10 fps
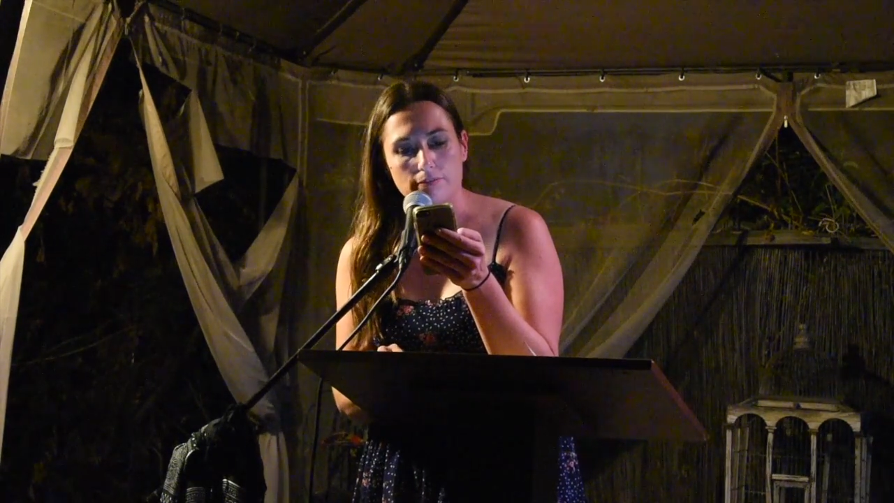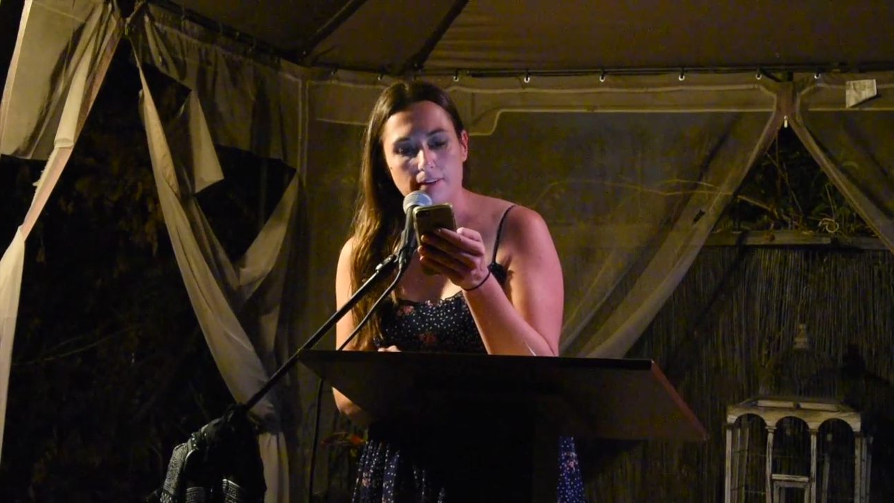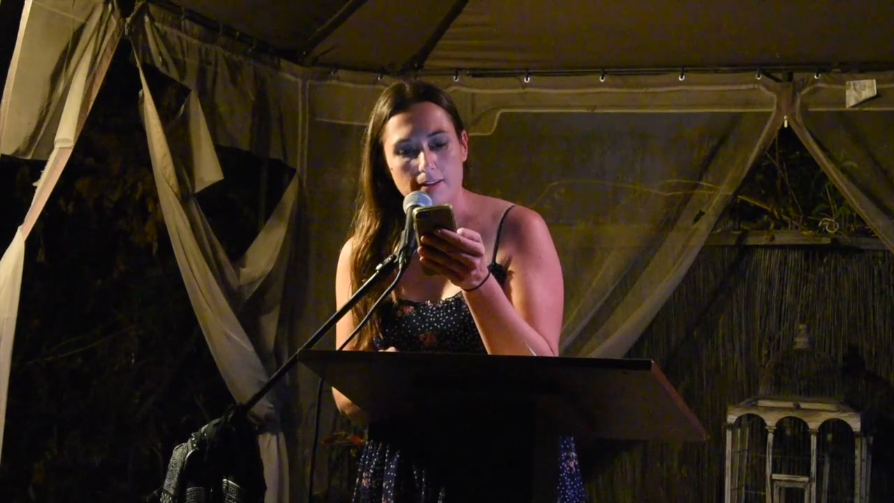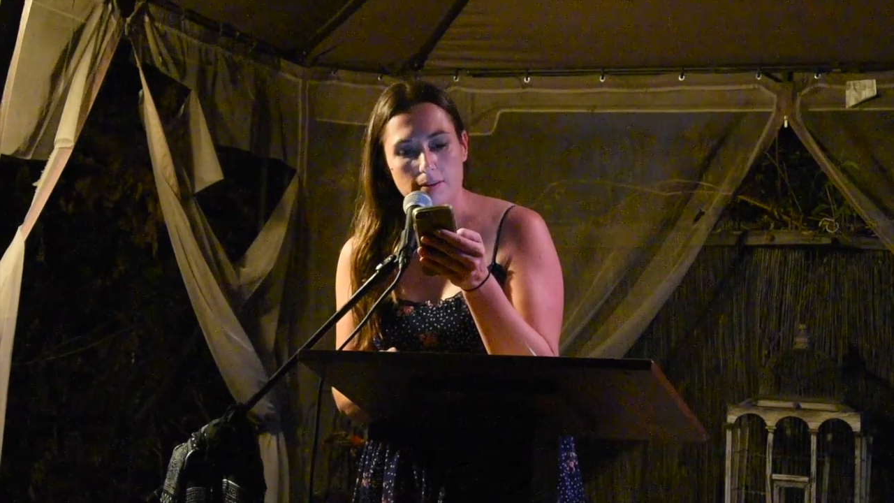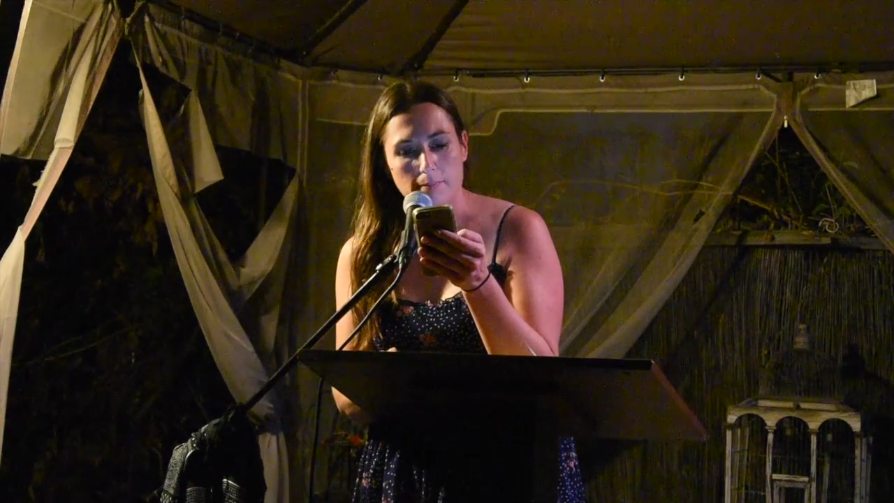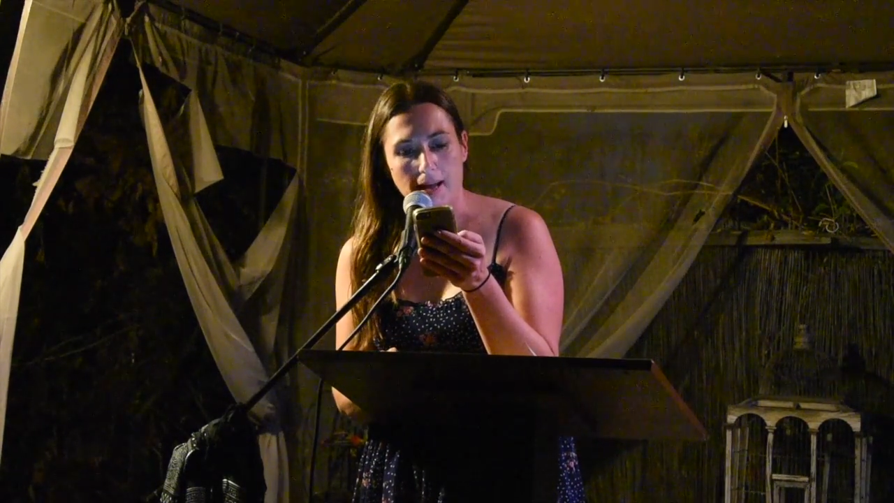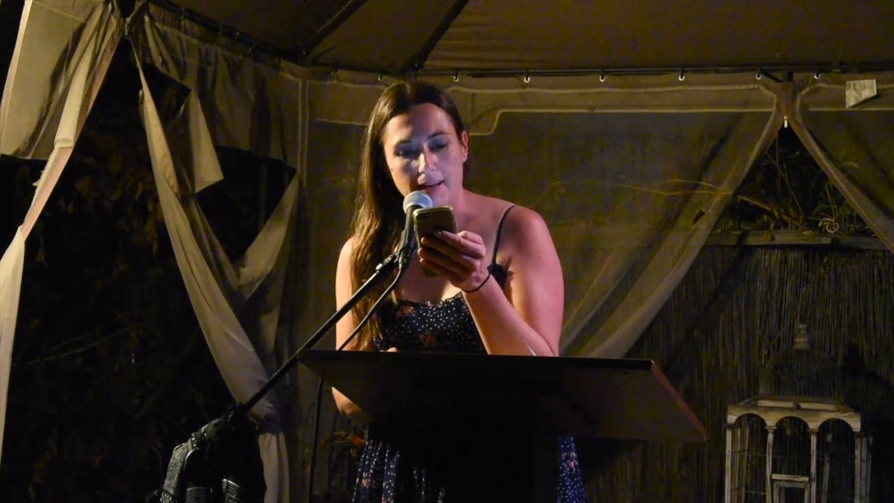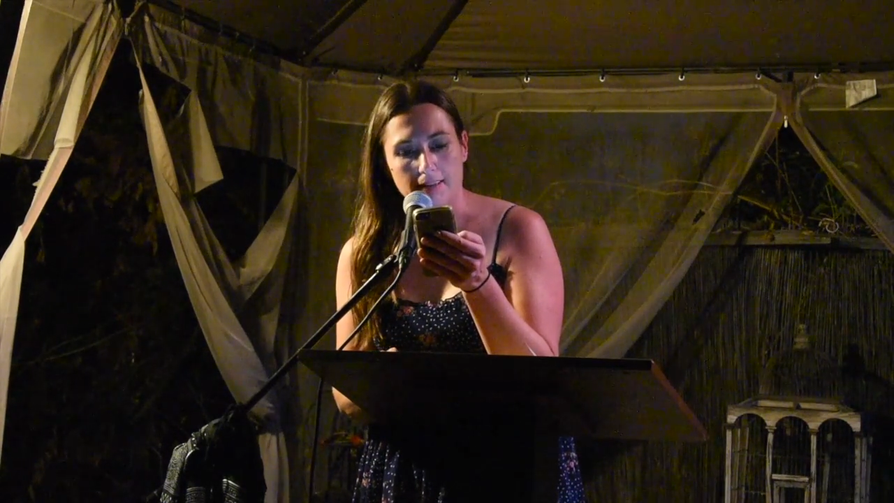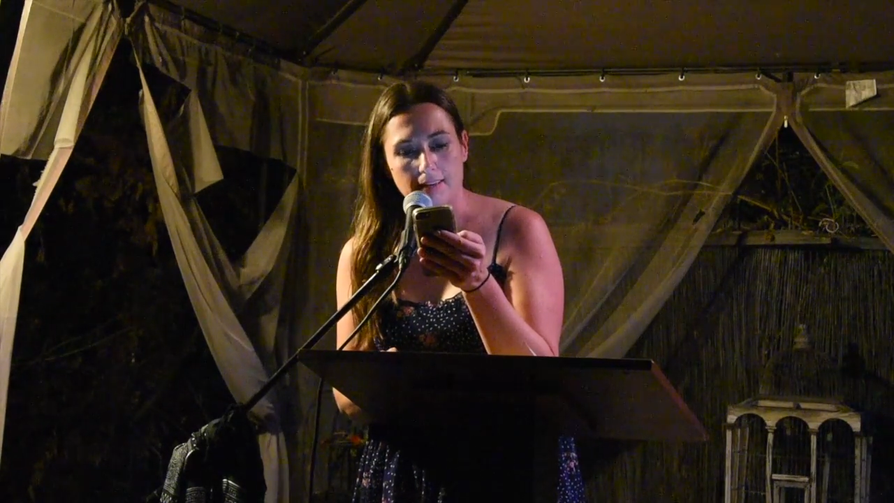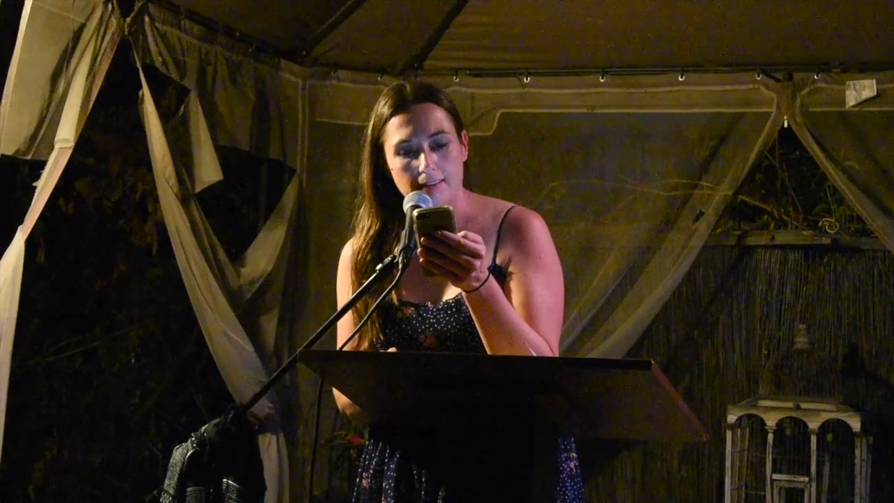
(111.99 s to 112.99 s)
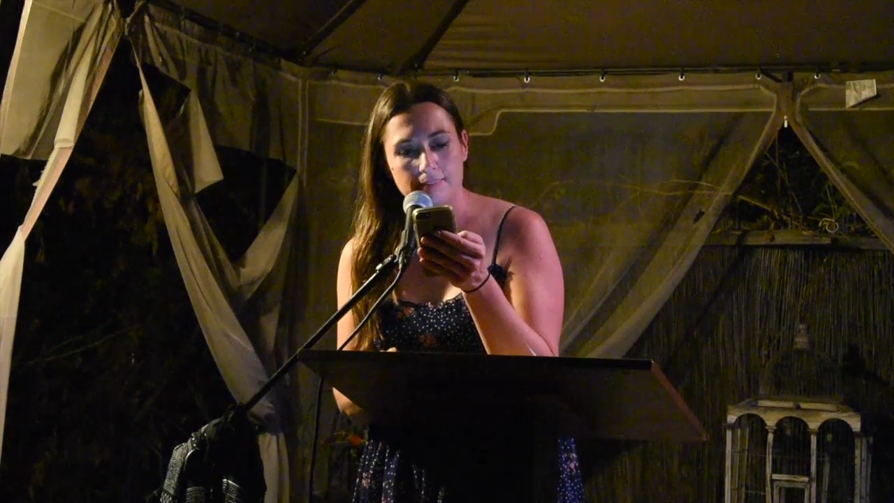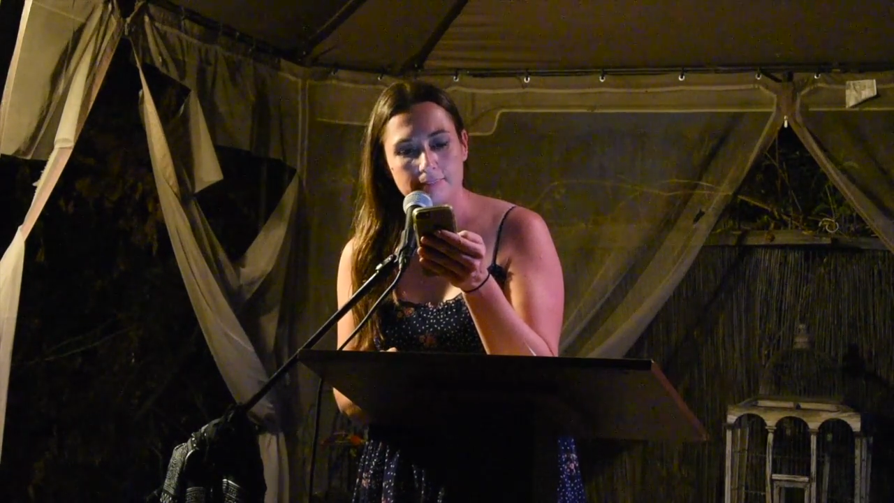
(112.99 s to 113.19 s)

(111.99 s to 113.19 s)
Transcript: father back.